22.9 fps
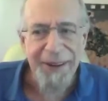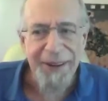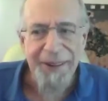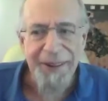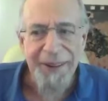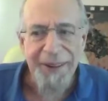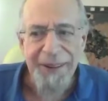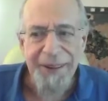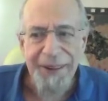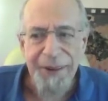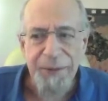
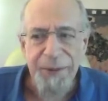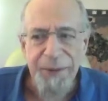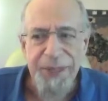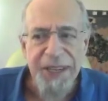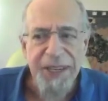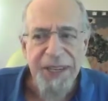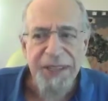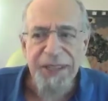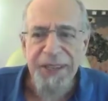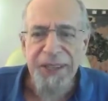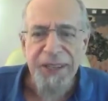the
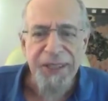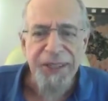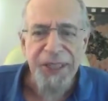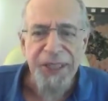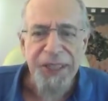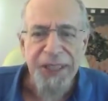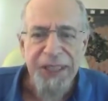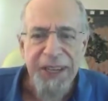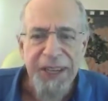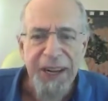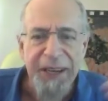resistance
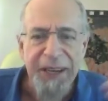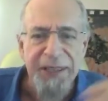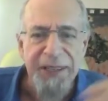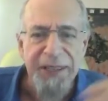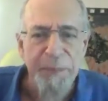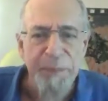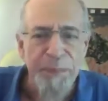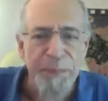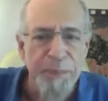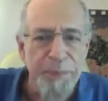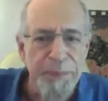just
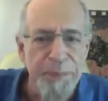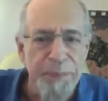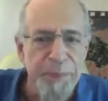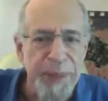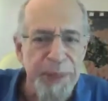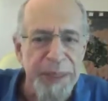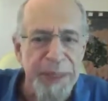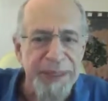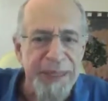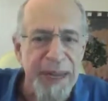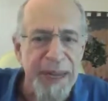gets
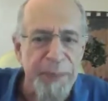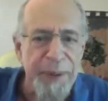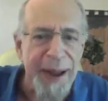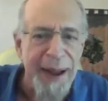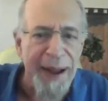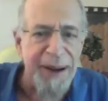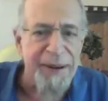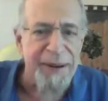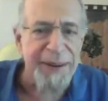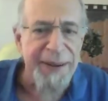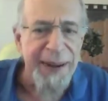built up
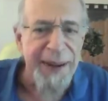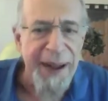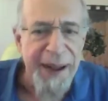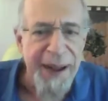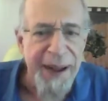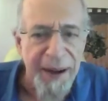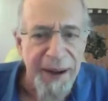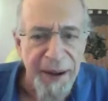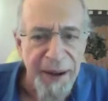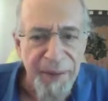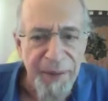higher and
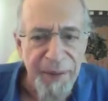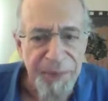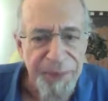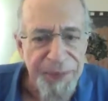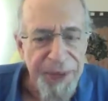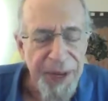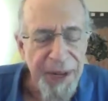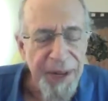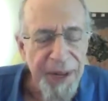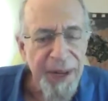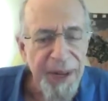higher.
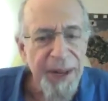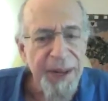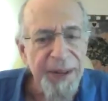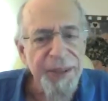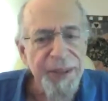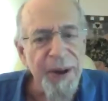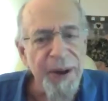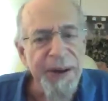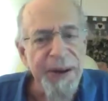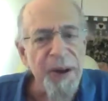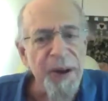
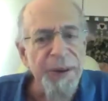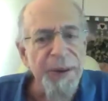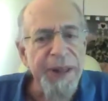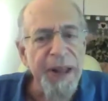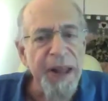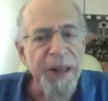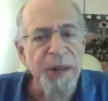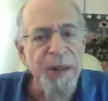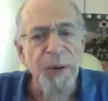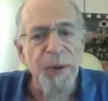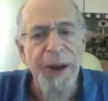So I go the
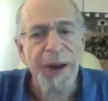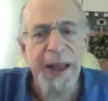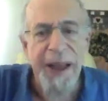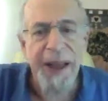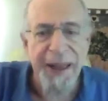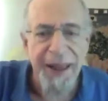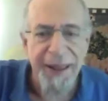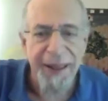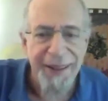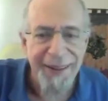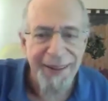other
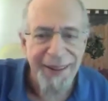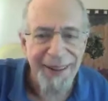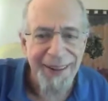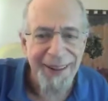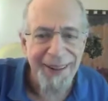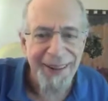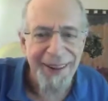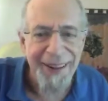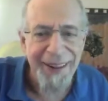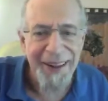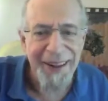way.
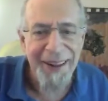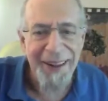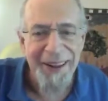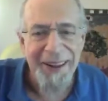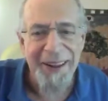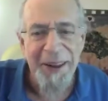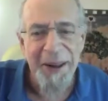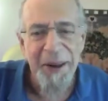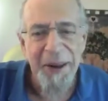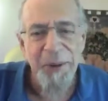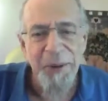
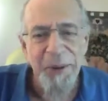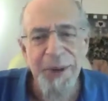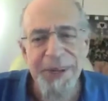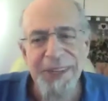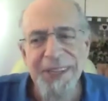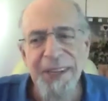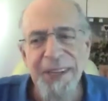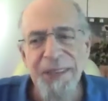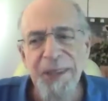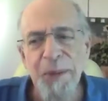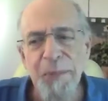With
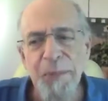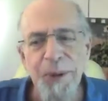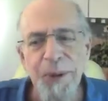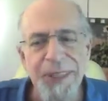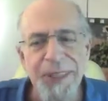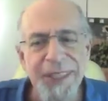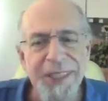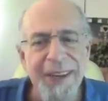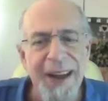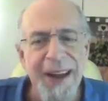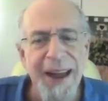such a
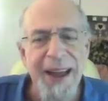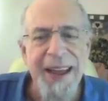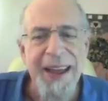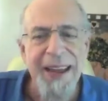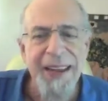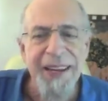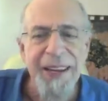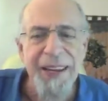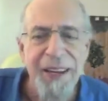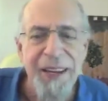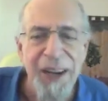person, I
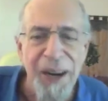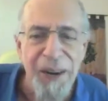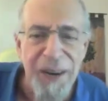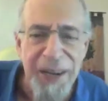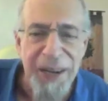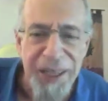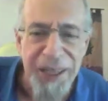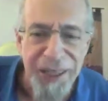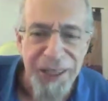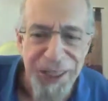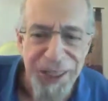
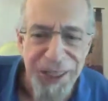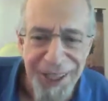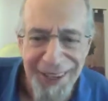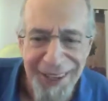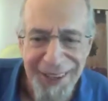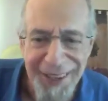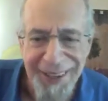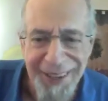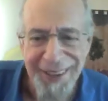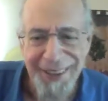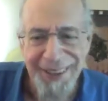encourage
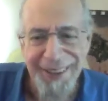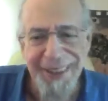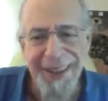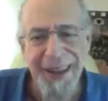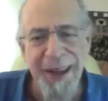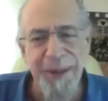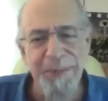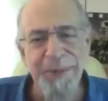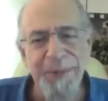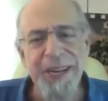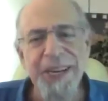the
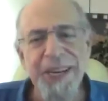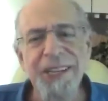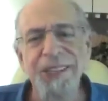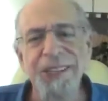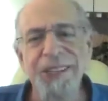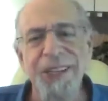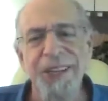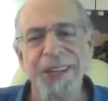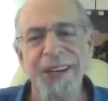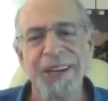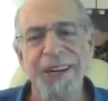
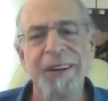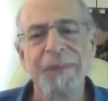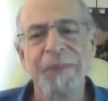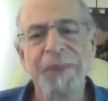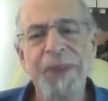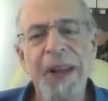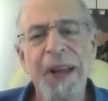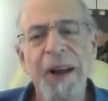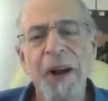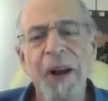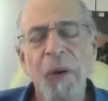amnesia
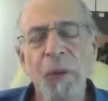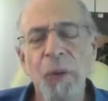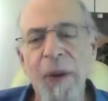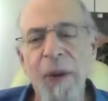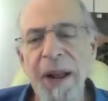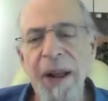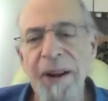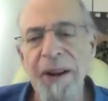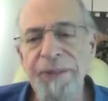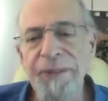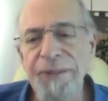
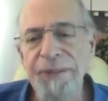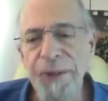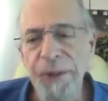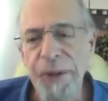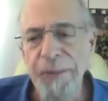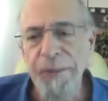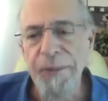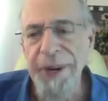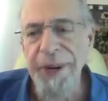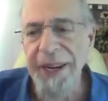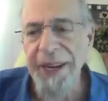while
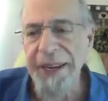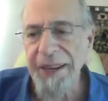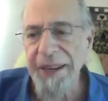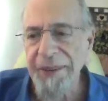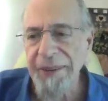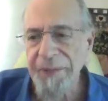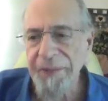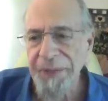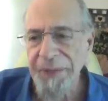forming